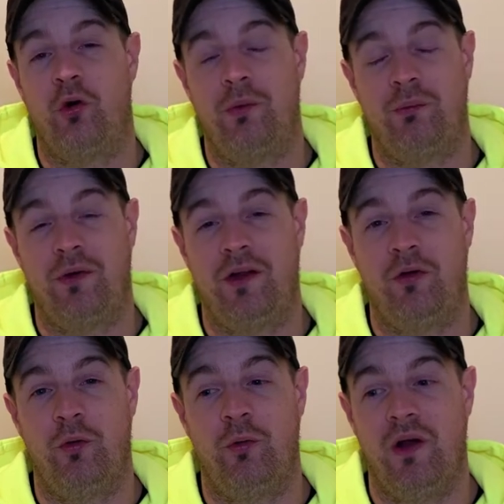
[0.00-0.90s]
it'd be pretty
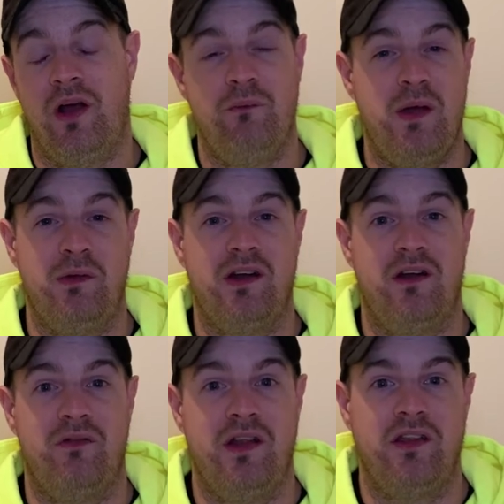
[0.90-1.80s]
cool, maybe
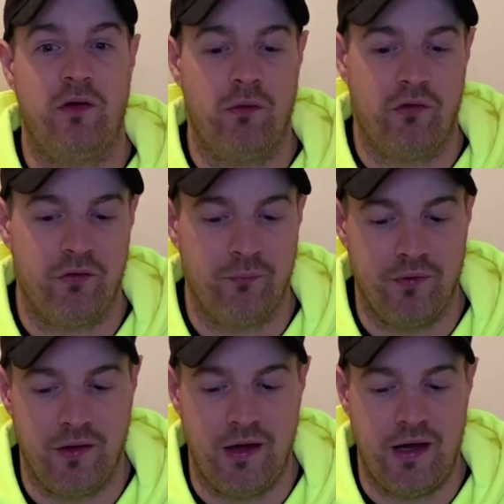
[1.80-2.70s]
on a Vanta or
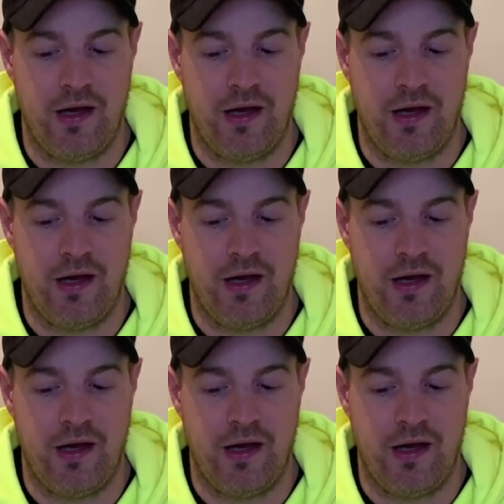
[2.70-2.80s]
something.